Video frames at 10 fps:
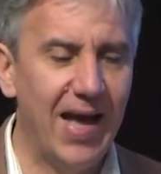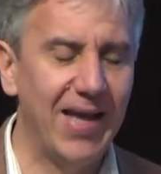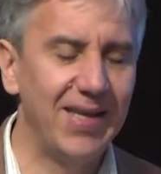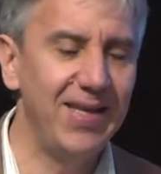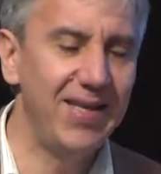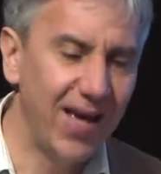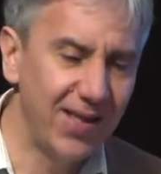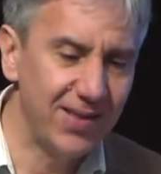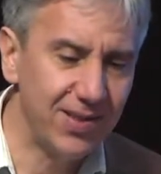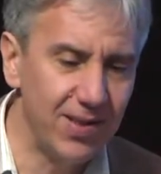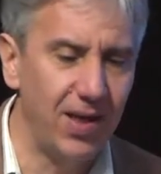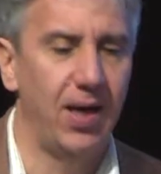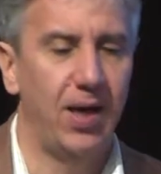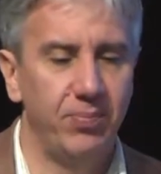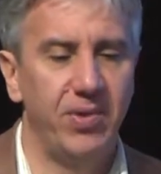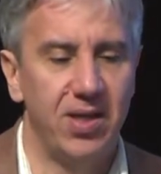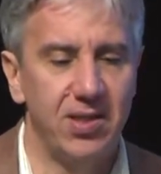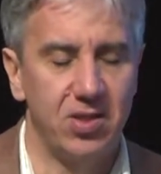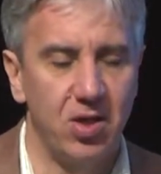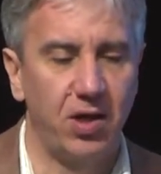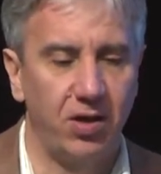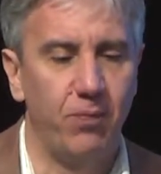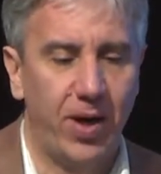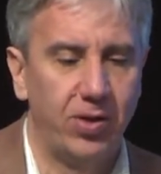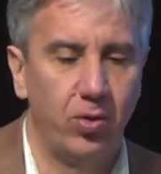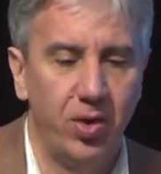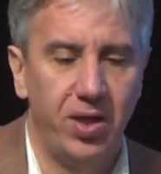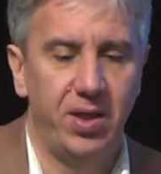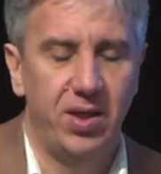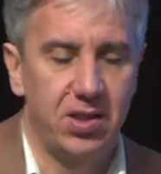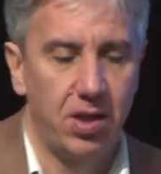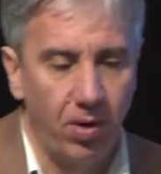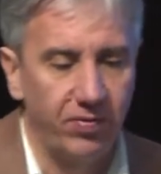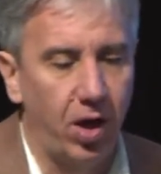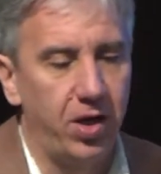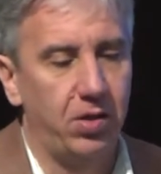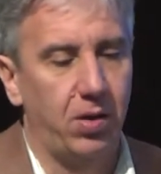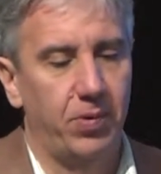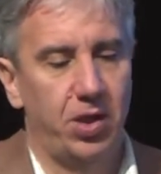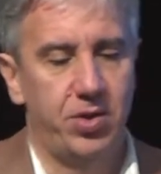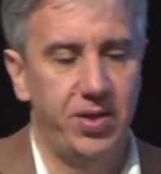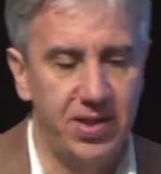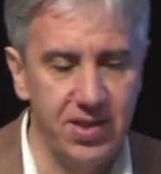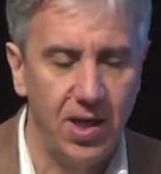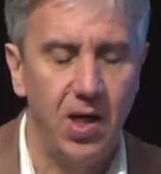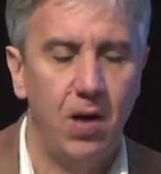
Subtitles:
And yet, there is a sign of plateauing in some of the high-income countries.